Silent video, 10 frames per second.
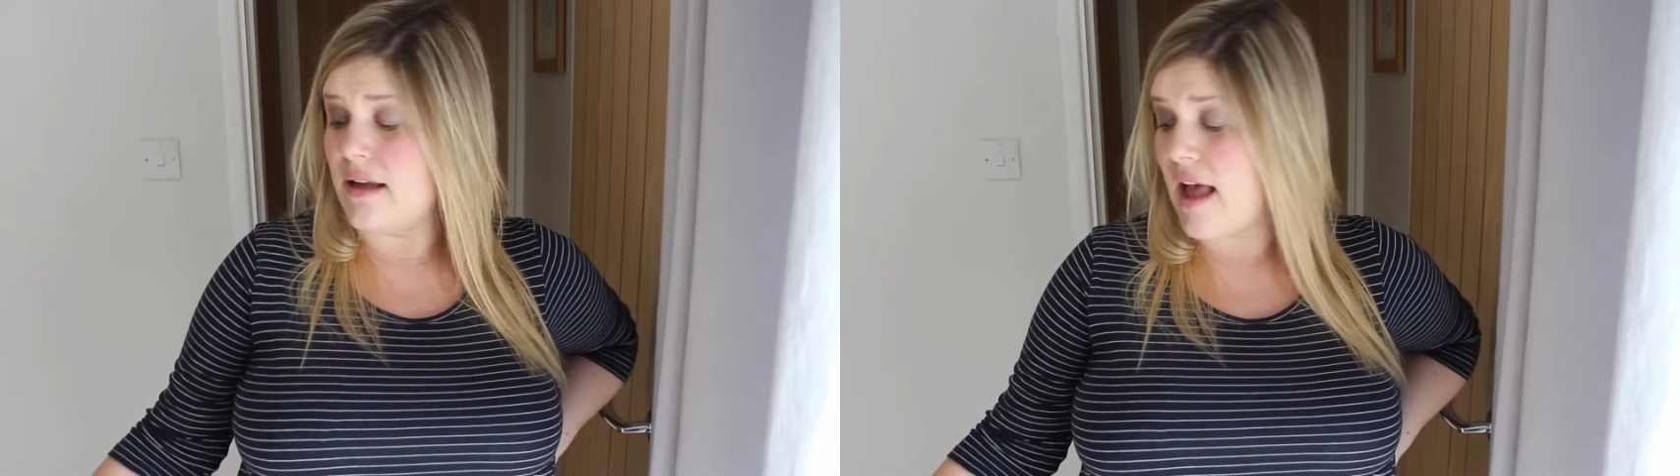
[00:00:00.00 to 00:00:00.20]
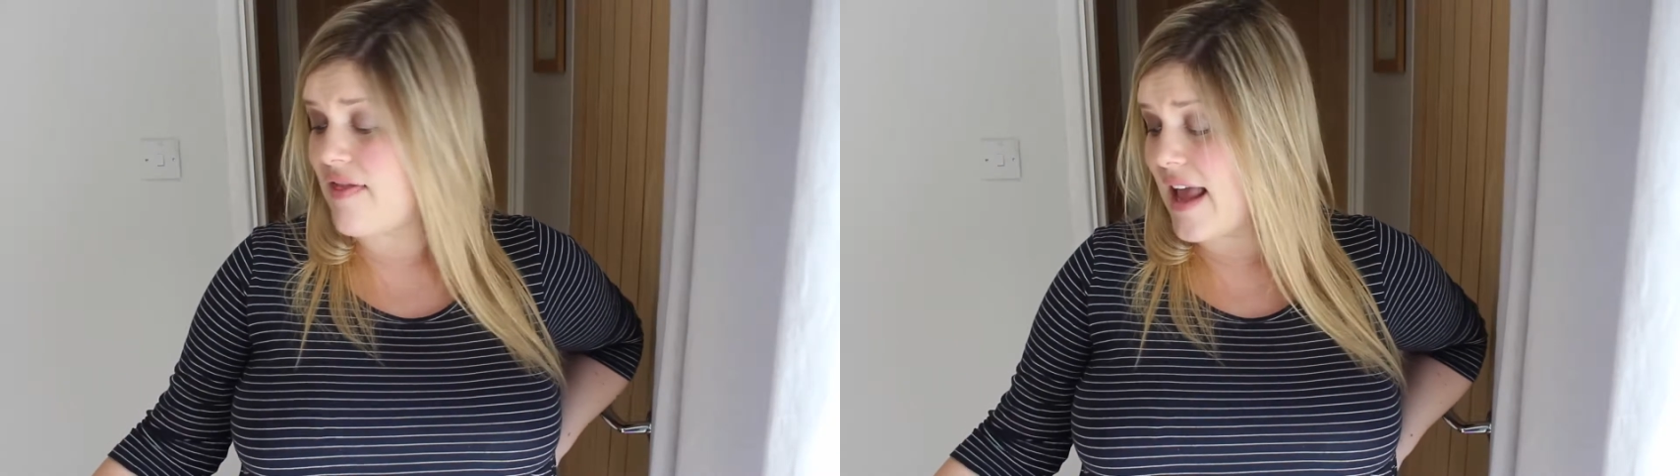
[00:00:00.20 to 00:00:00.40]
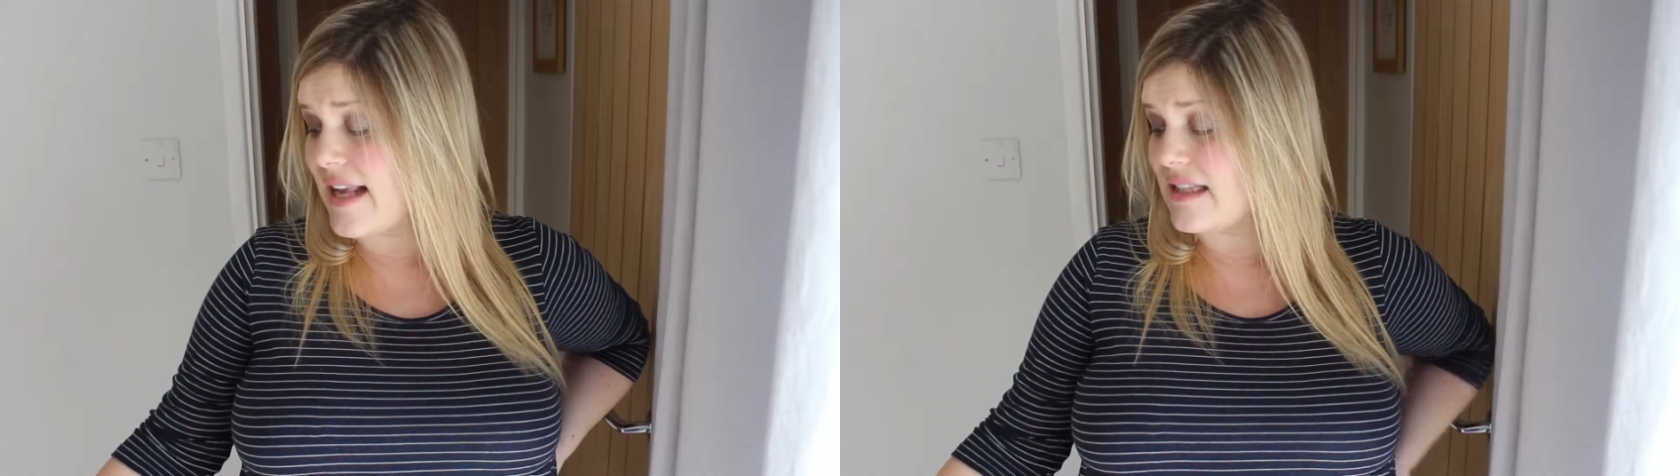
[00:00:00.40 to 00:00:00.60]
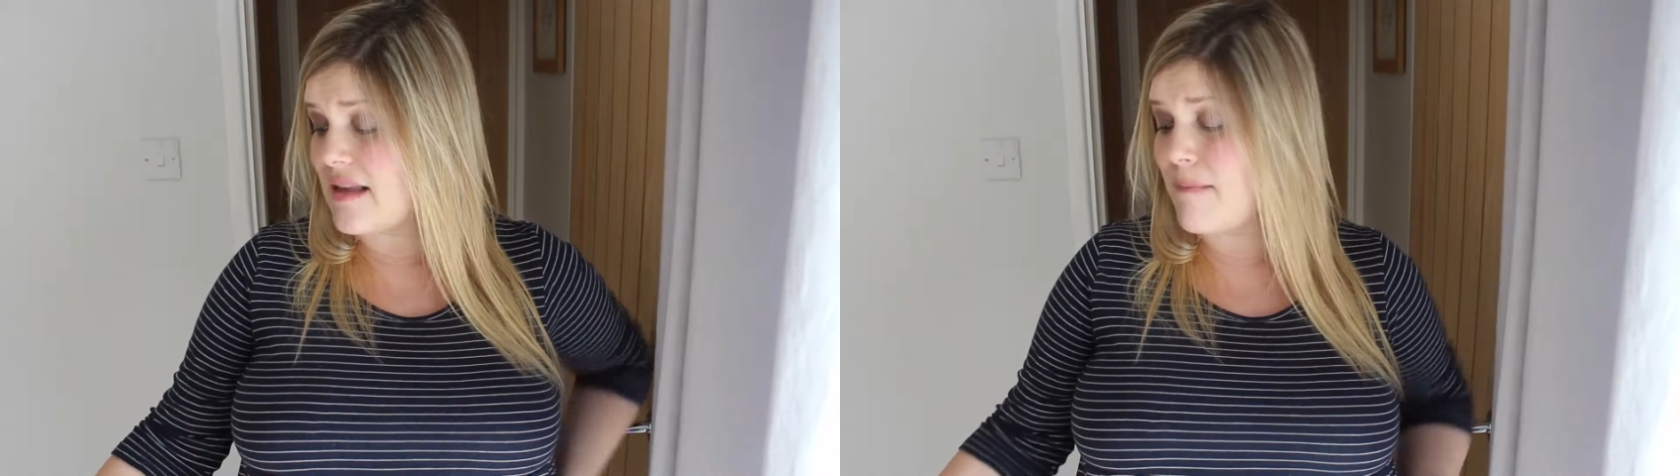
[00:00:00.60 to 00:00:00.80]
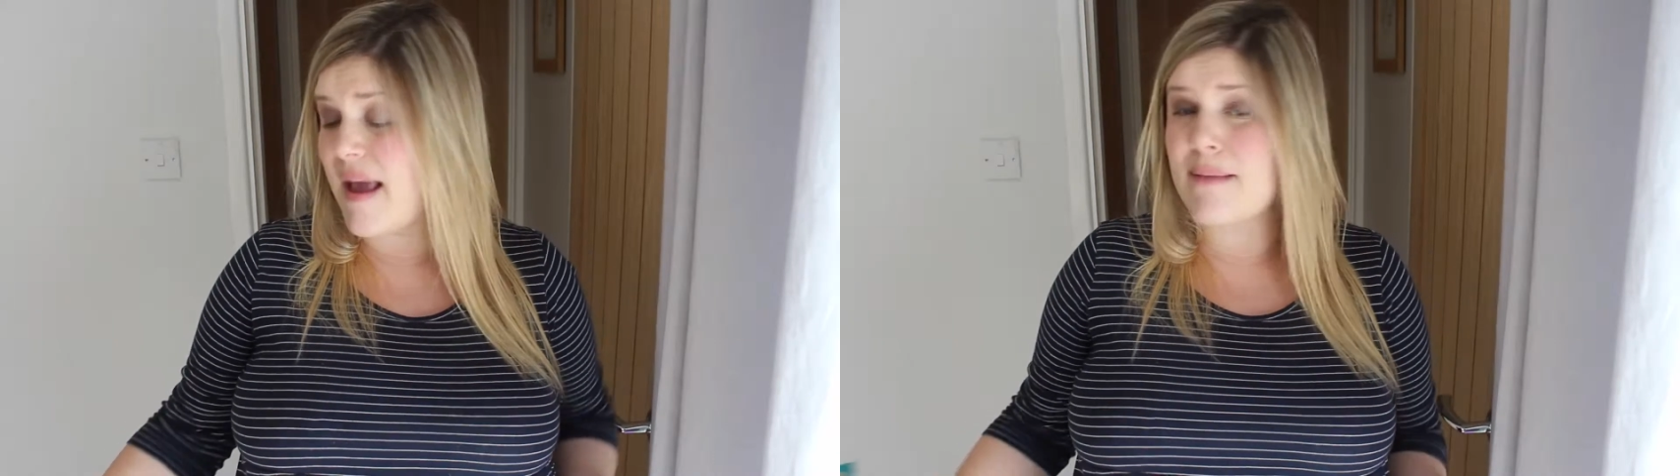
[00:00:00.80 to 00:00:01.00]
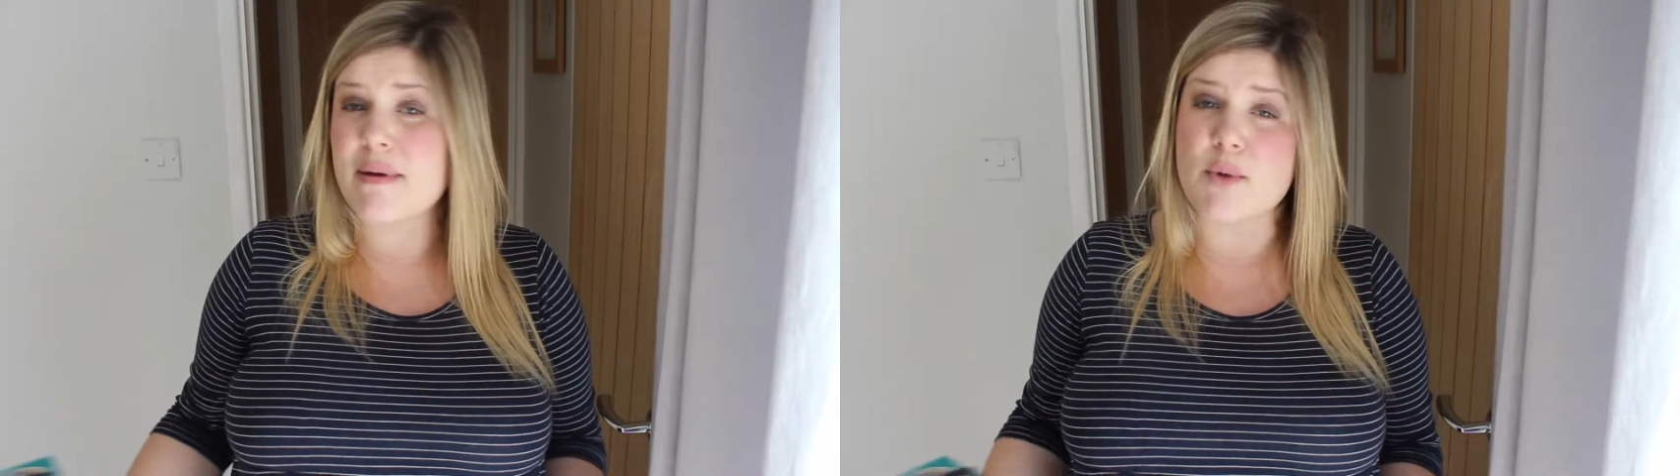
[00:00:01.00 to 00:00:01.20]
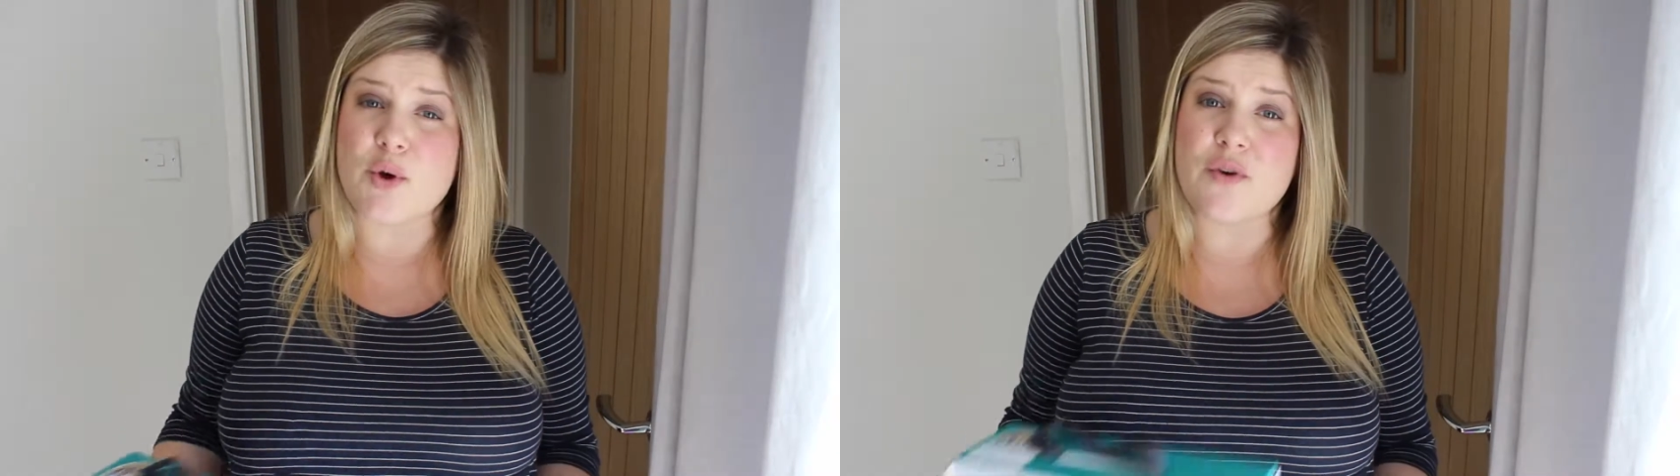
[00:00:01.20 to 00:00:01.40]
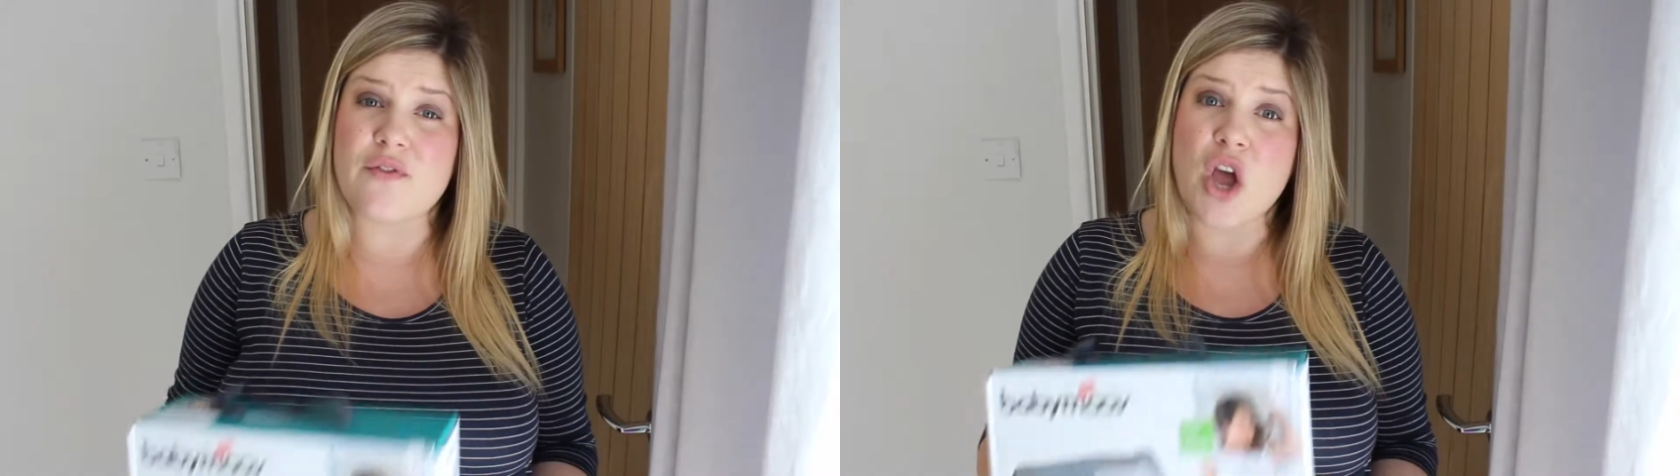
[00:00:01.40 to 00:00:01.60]
and that is the
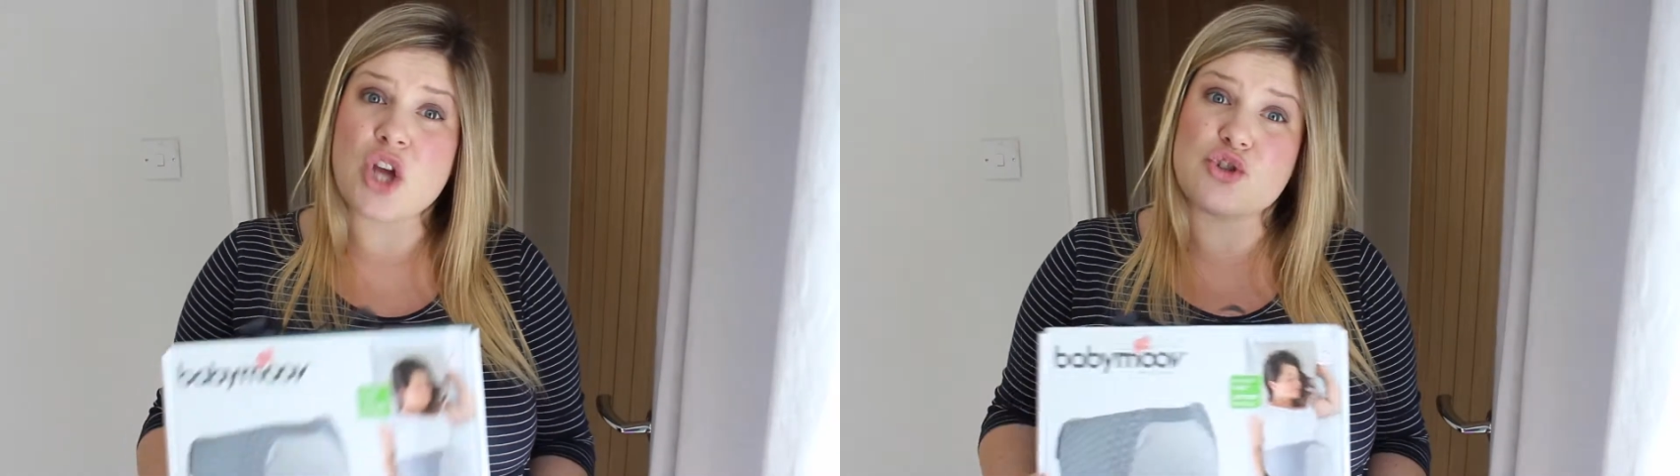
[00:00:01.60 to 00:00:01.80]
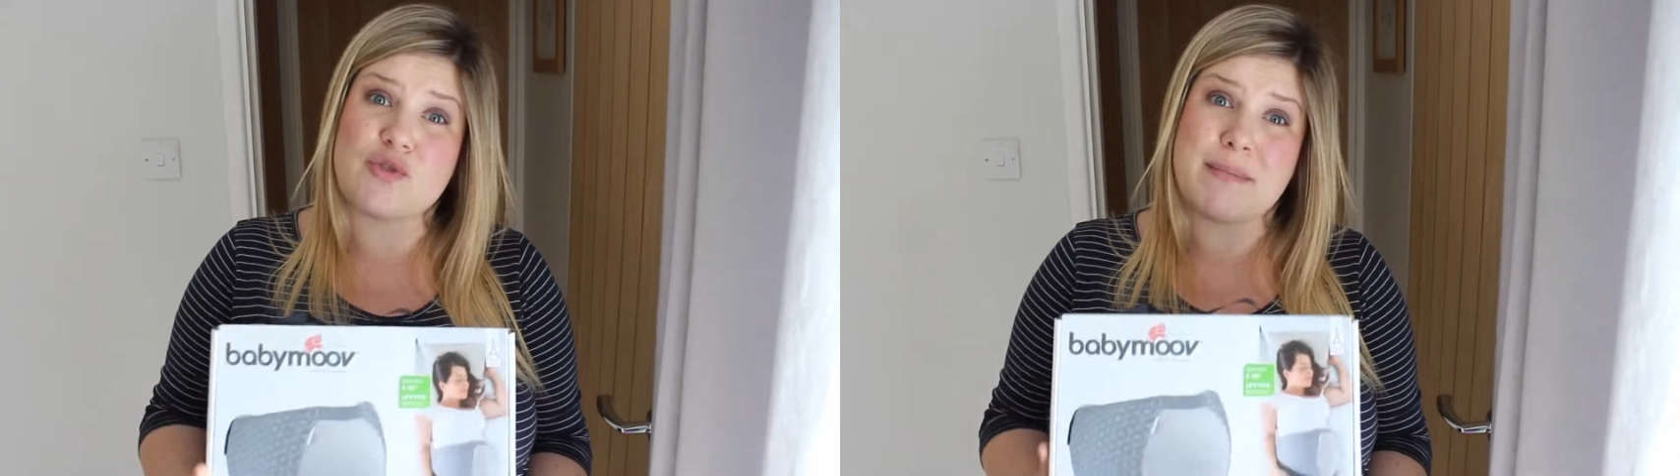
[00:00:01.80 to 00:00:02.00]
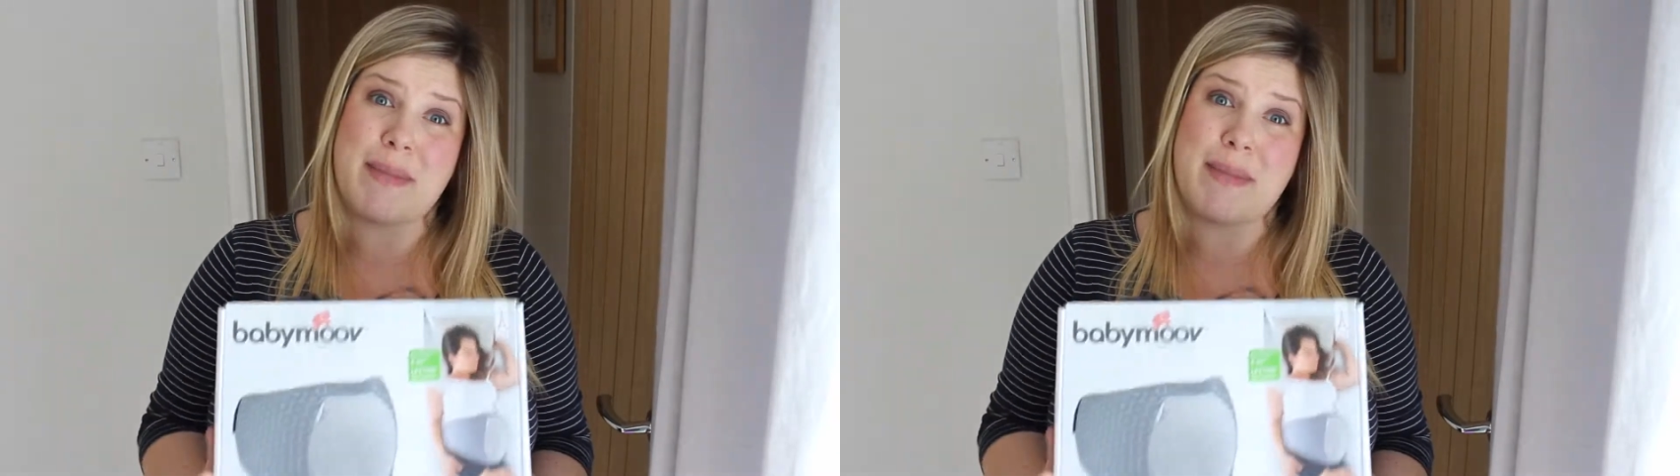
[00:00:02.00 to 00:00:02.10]
Babymoov Dream